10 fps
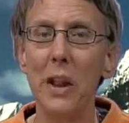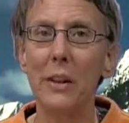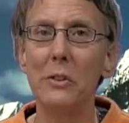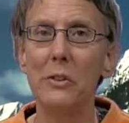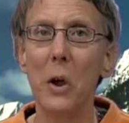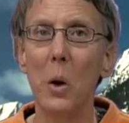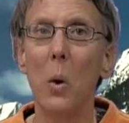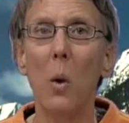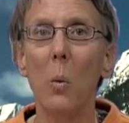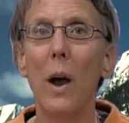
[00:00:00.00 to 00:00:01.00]
And
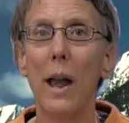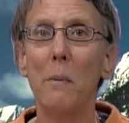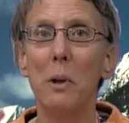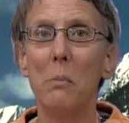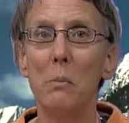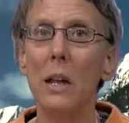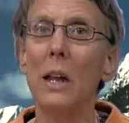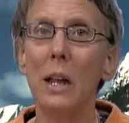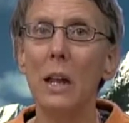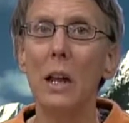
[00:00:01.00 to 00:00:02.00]
so what happened to
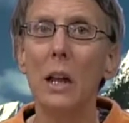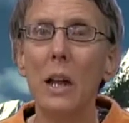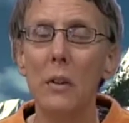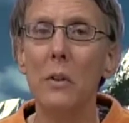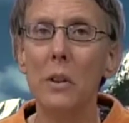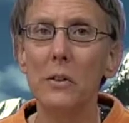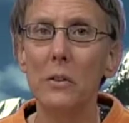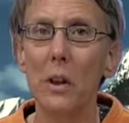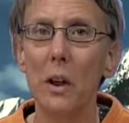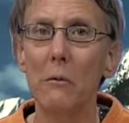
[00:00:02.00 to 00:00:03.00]
me in
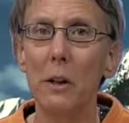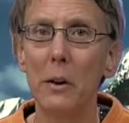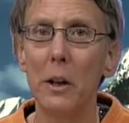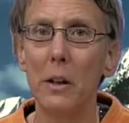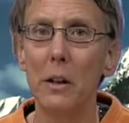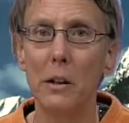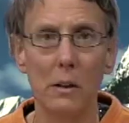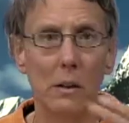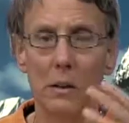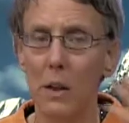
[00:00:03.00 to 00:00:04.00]
this very
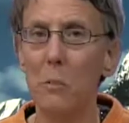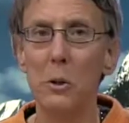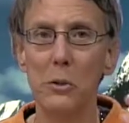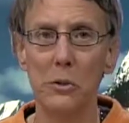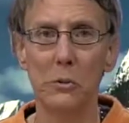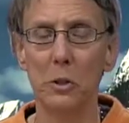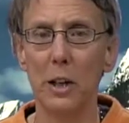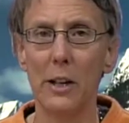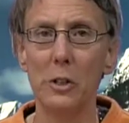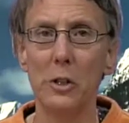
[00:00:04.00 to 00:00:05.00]
abusive
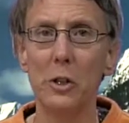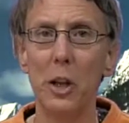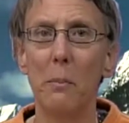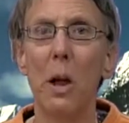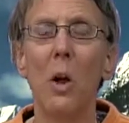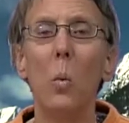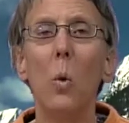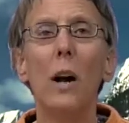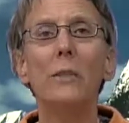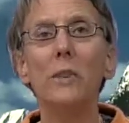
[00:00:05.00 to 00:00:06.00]
relationship
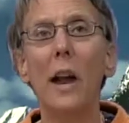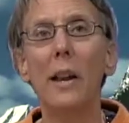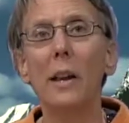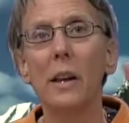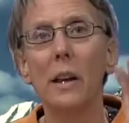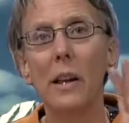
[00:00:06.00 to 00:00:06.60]
was that